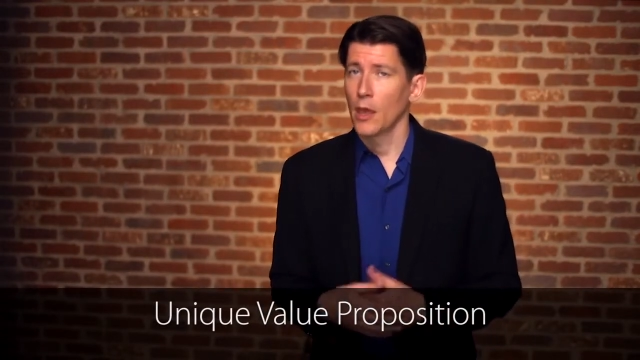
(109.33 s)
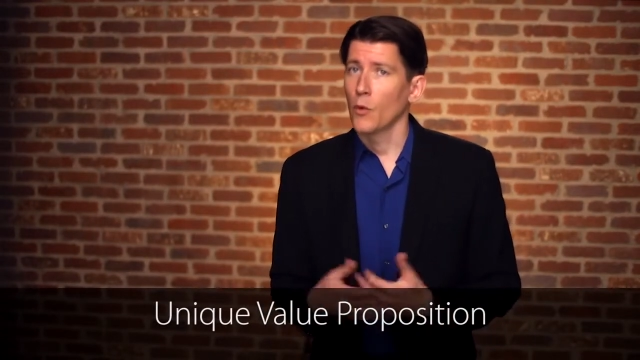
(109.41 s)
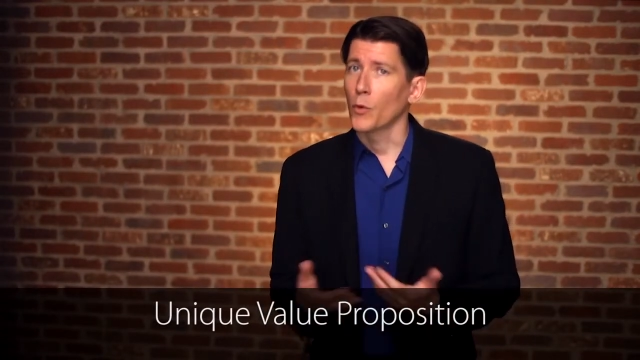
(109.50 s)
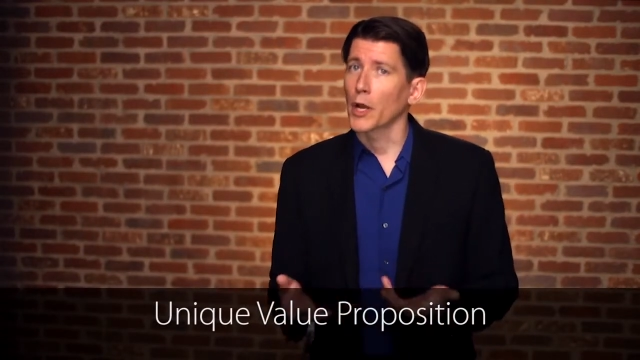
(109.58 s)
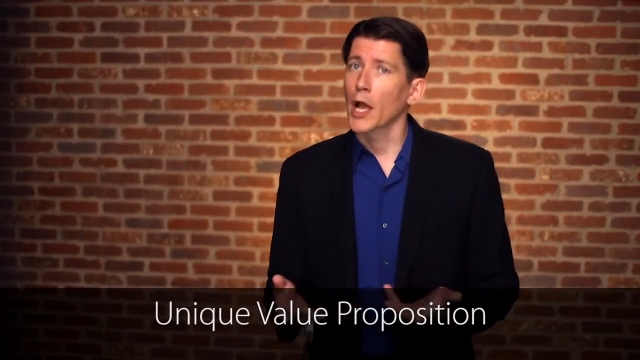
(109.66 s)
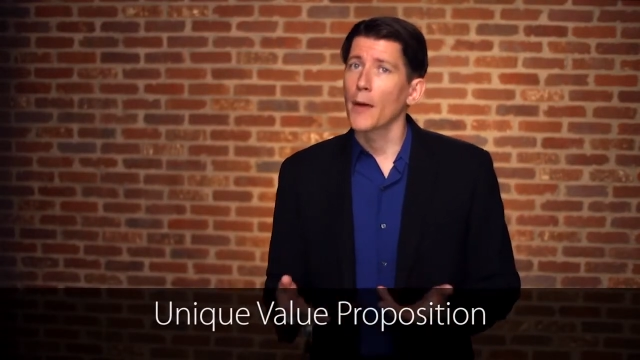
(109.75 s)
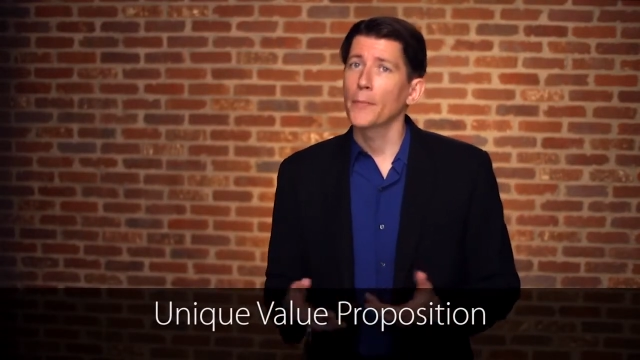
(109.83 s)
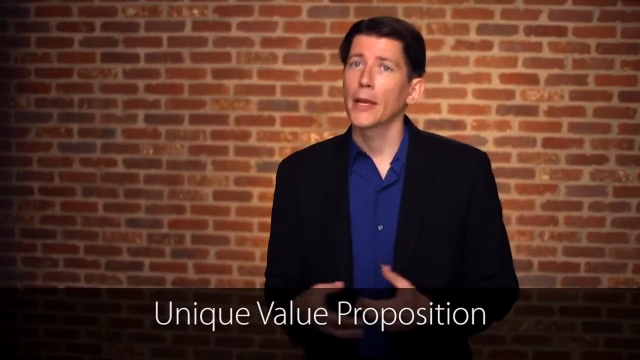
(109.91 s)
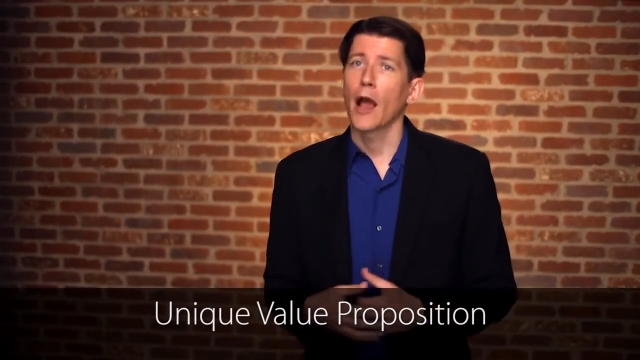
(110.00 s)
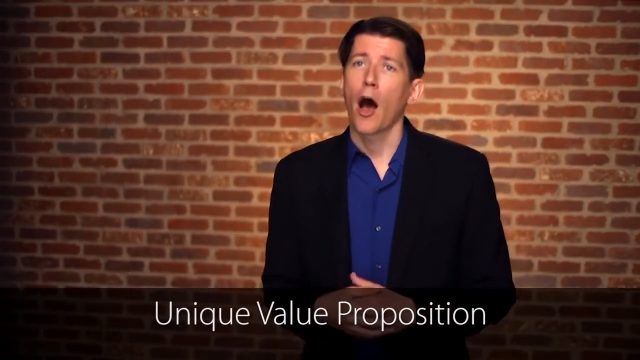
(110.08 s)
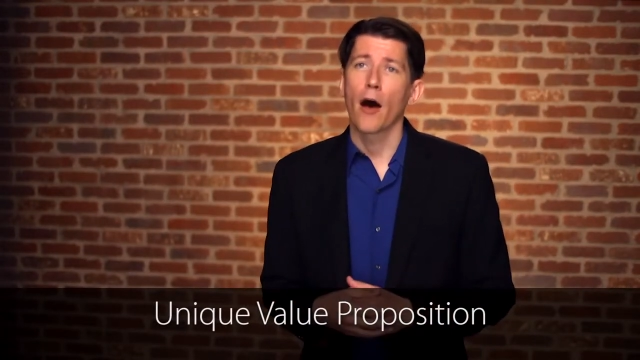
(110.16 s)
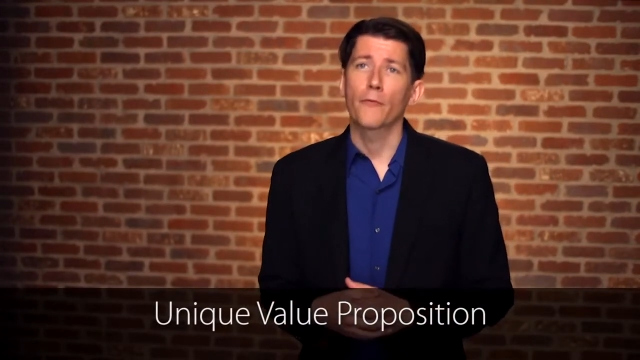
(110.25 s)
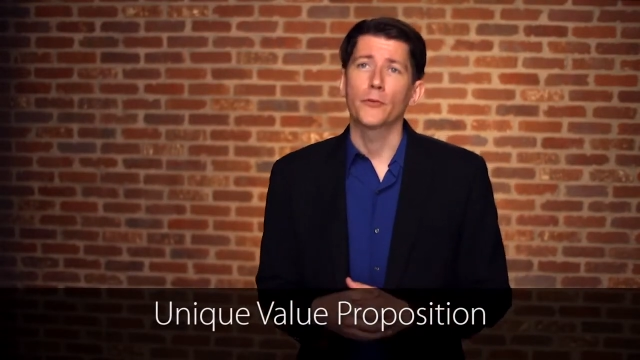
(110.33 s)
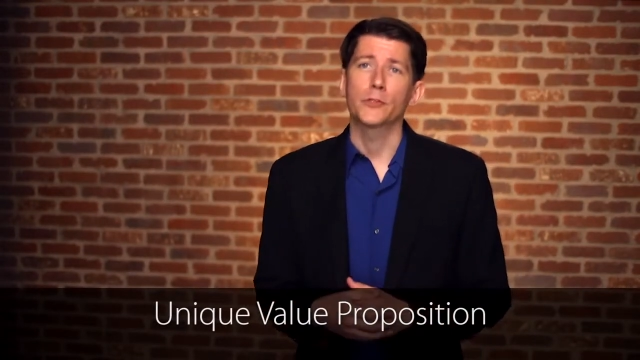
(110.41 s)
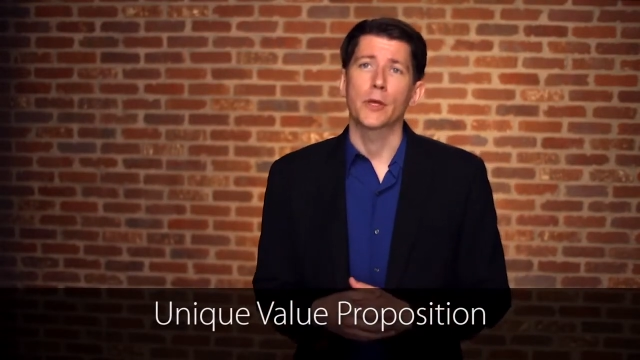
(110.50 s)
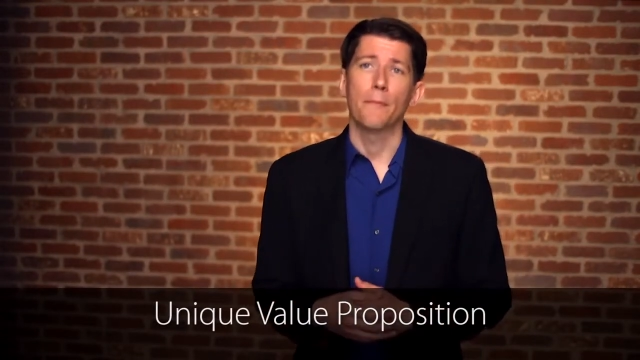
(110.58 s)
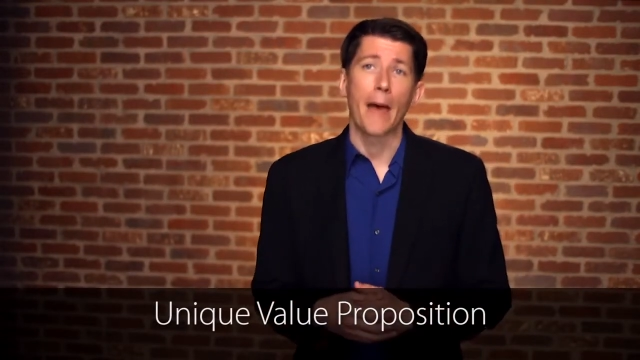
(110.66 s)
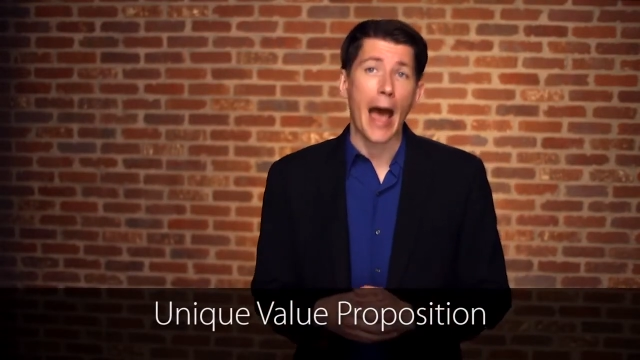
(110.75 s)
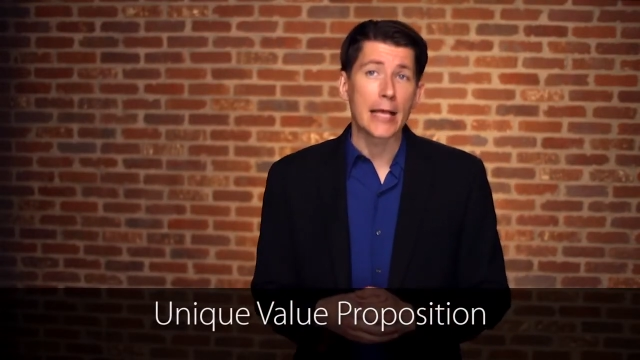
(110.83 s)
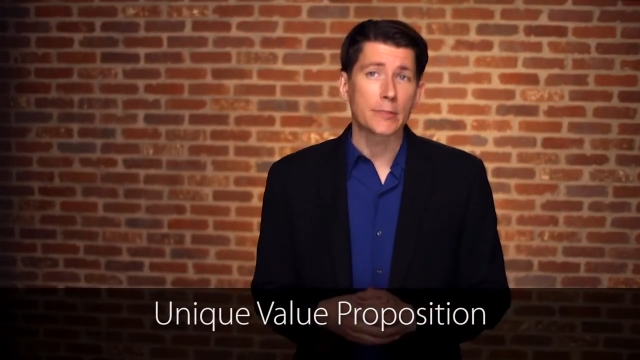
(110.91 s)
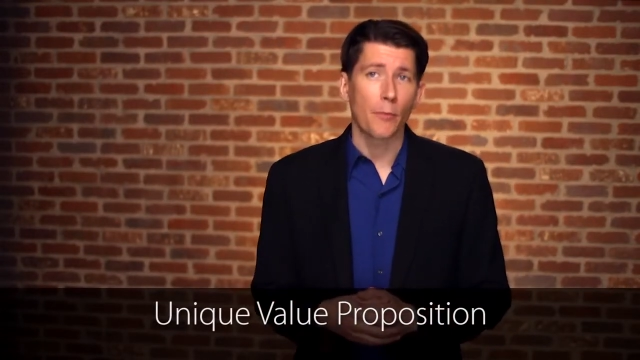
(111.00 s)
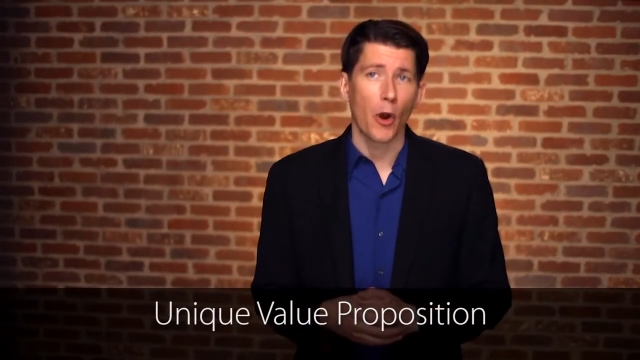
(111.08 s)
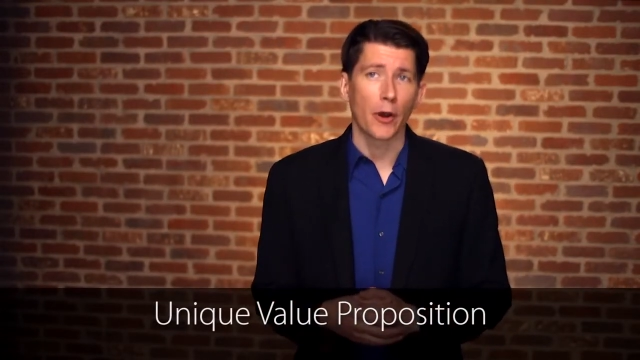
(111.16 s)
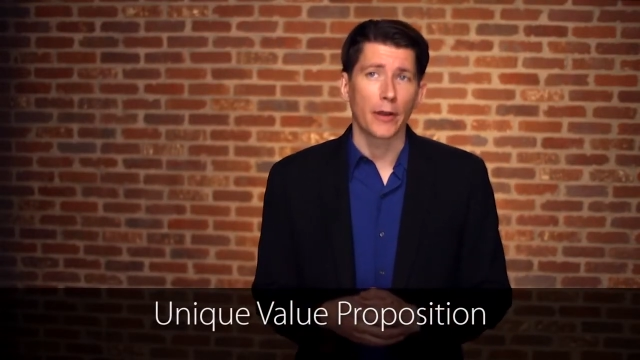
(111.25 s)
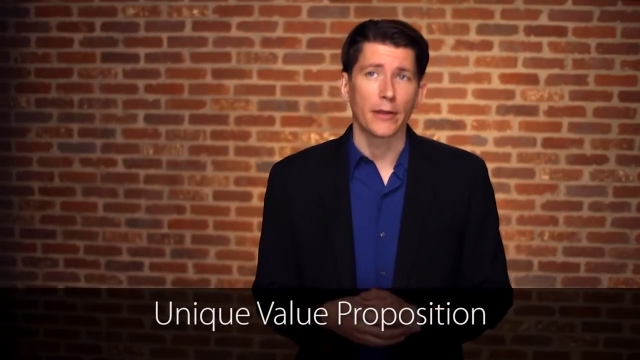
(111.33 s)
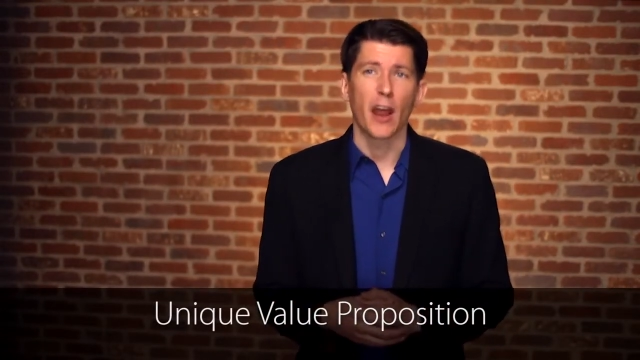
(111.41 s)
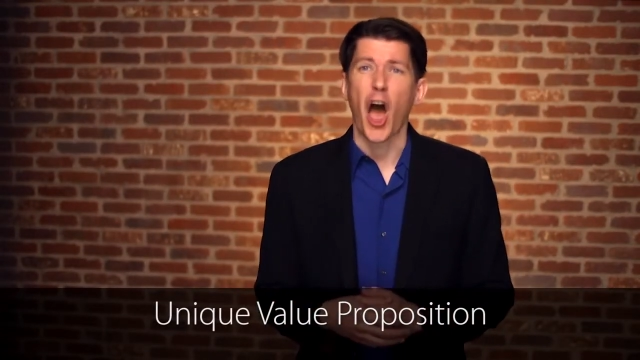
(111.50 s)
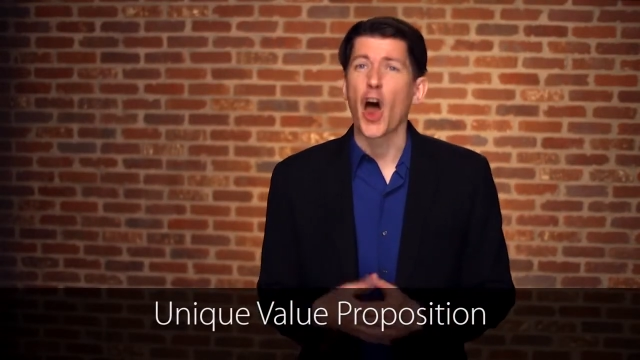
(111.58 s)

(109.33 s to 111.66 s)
When a company offers a mass-market,